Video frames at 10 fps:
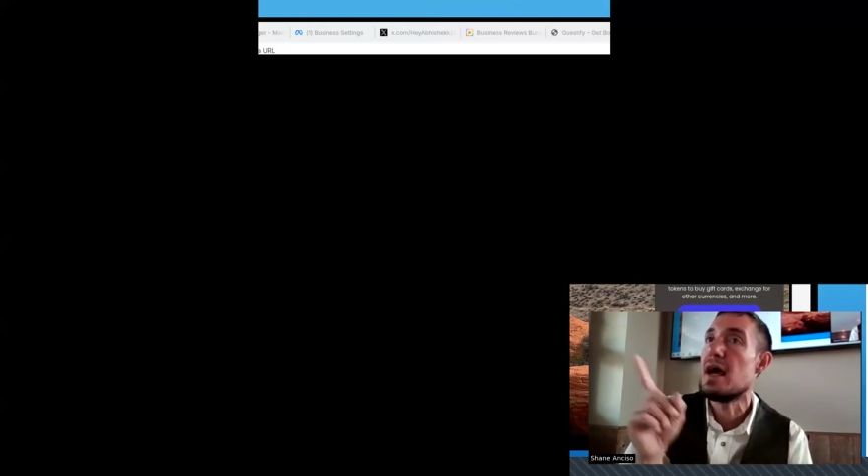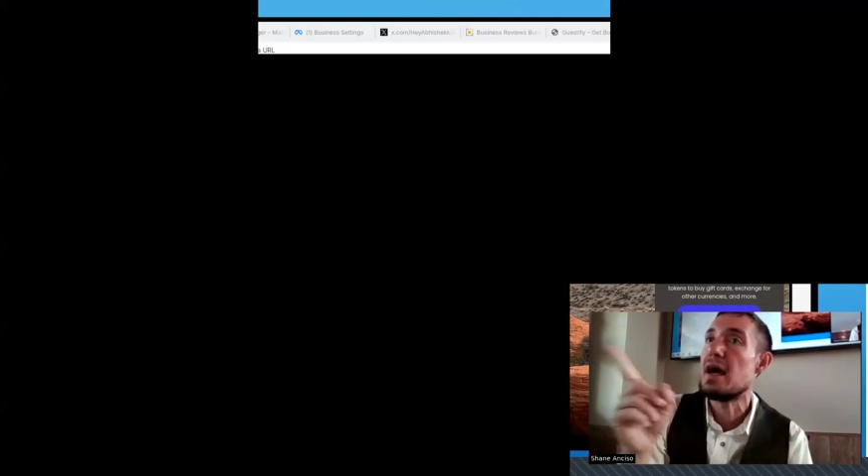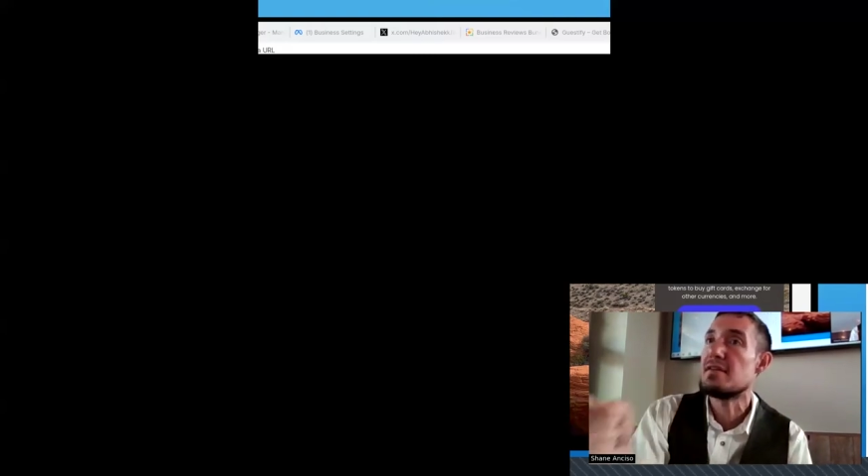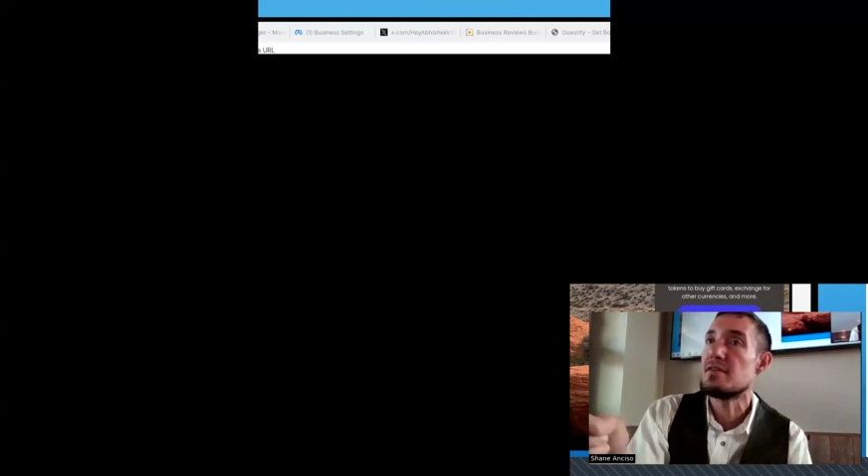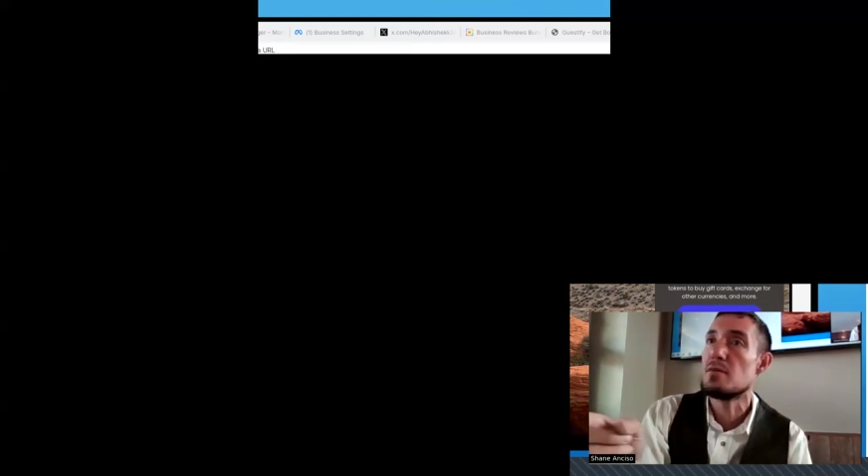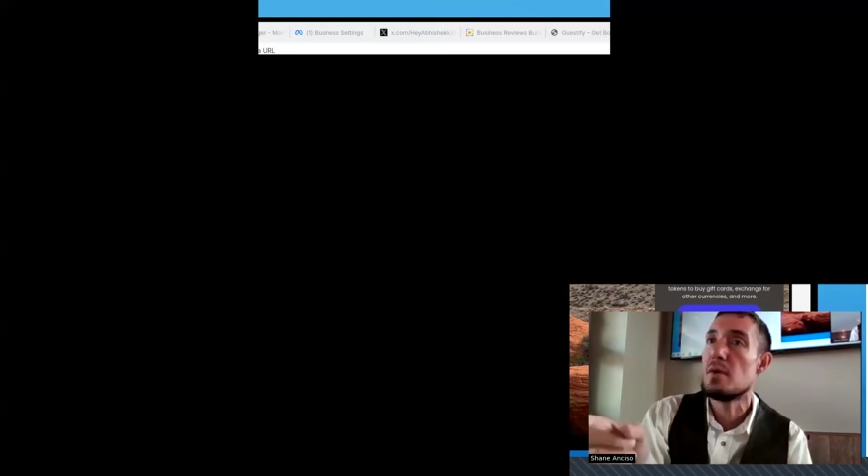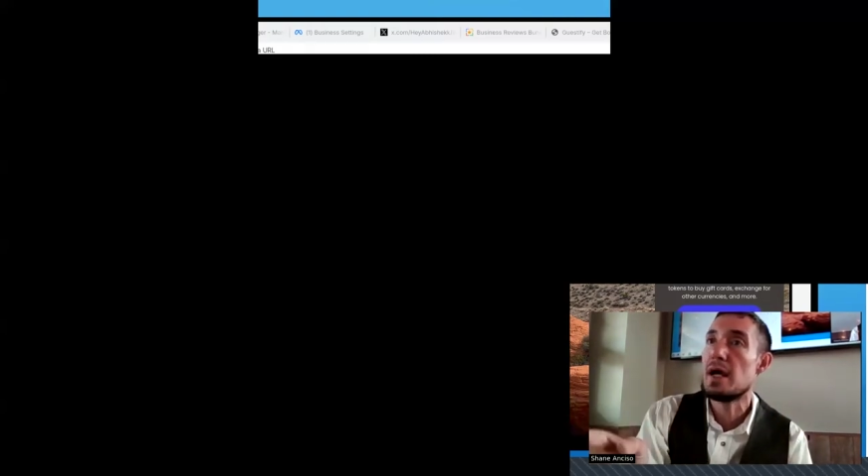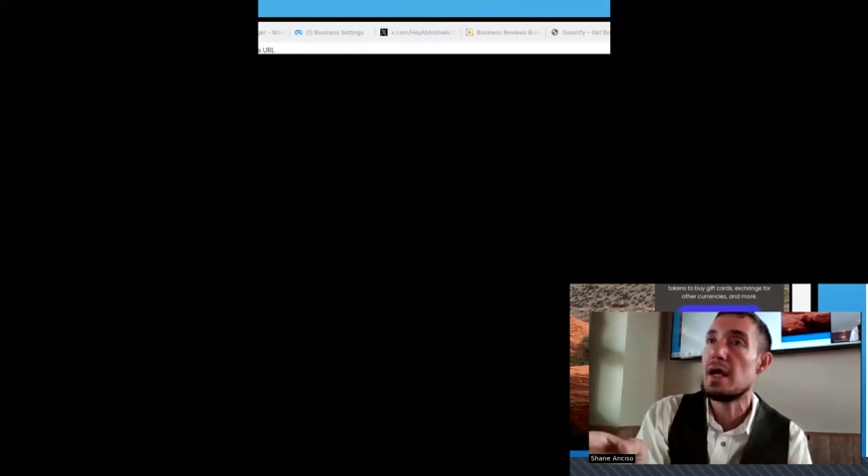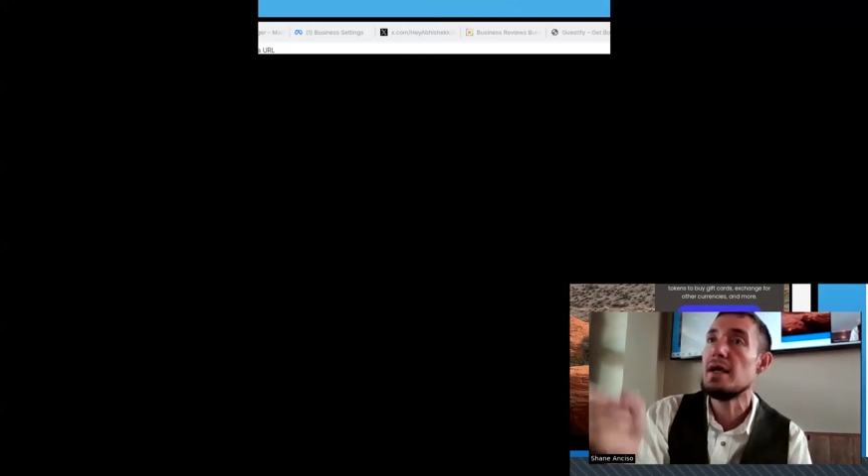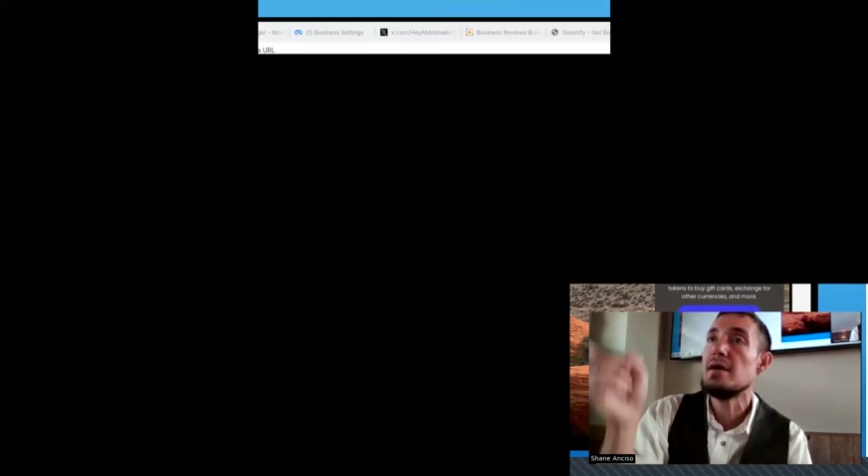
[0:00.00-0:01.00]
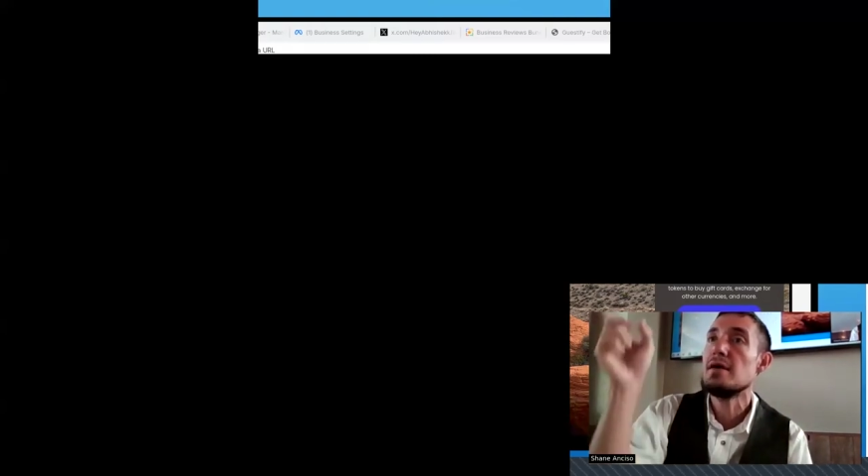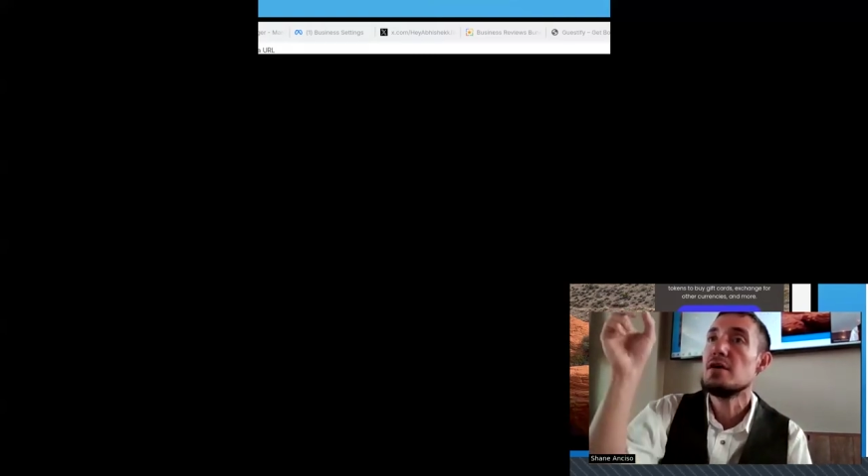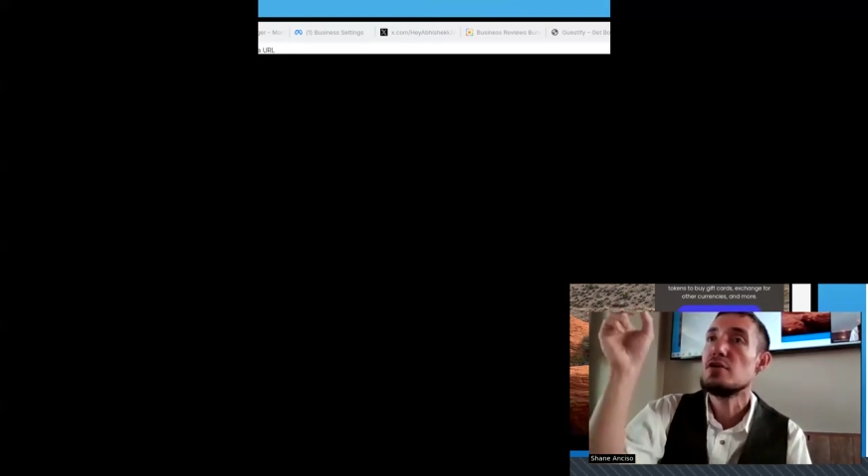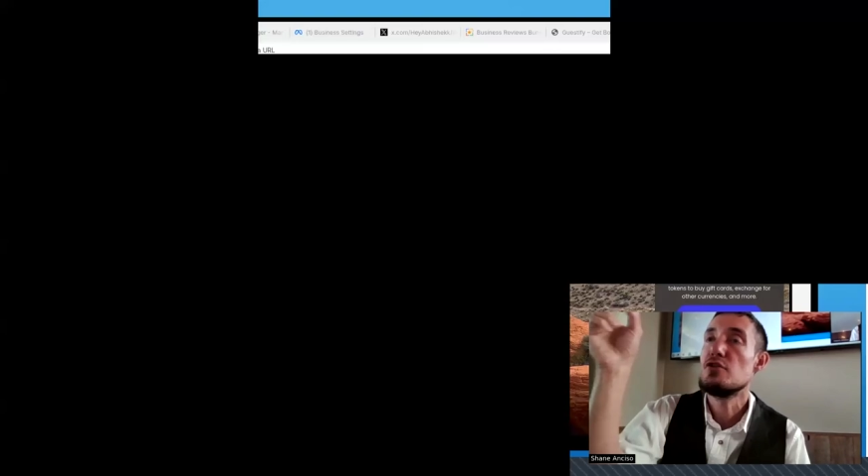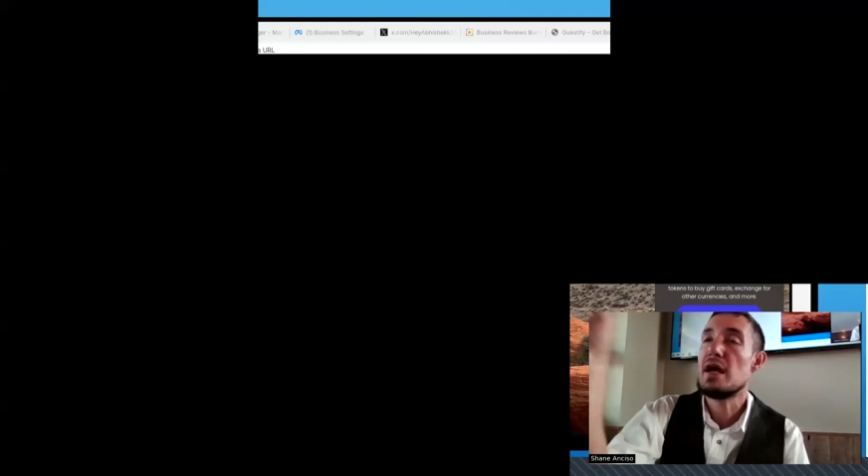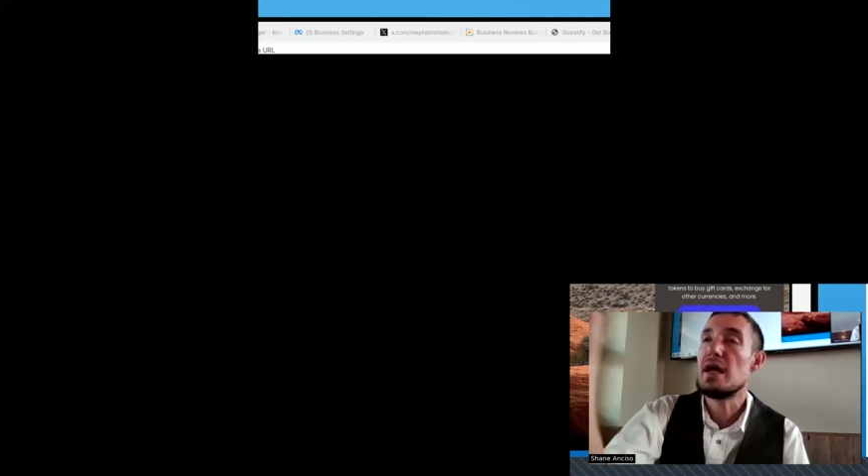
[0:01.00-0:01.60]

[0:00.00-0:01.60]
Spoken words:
as a way to